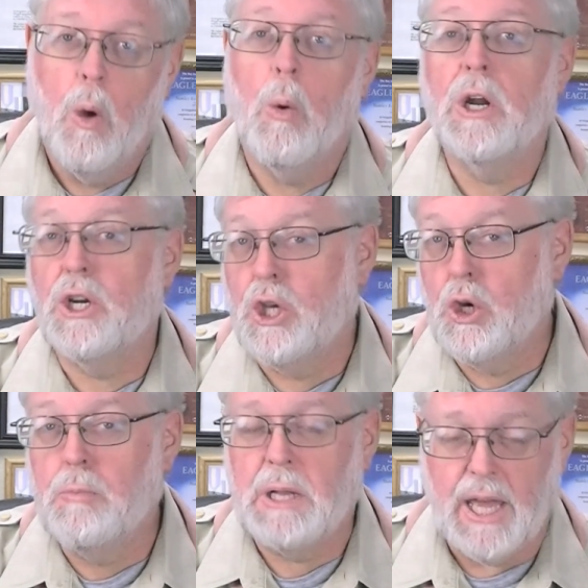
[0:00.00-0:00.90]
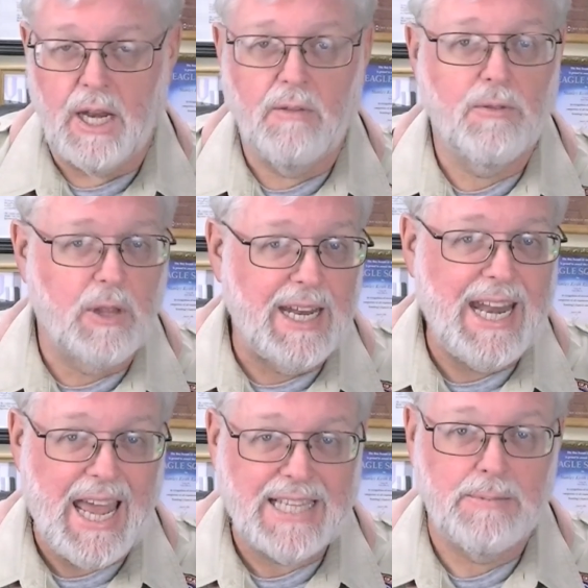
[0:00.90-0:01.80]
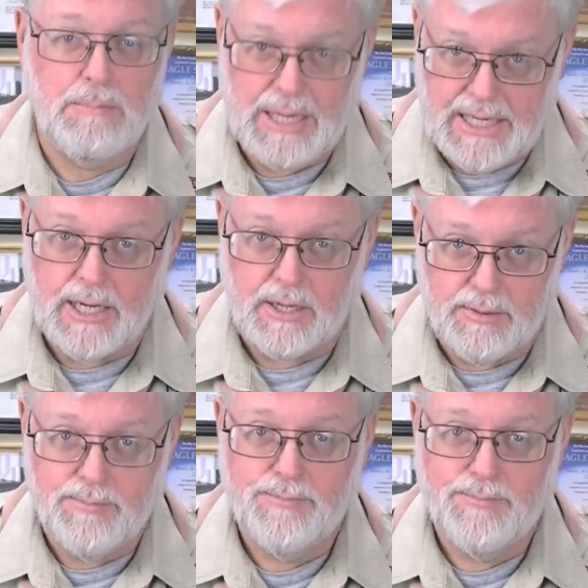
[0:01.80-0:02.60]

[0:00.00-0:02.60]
What are you planning for the next meeting?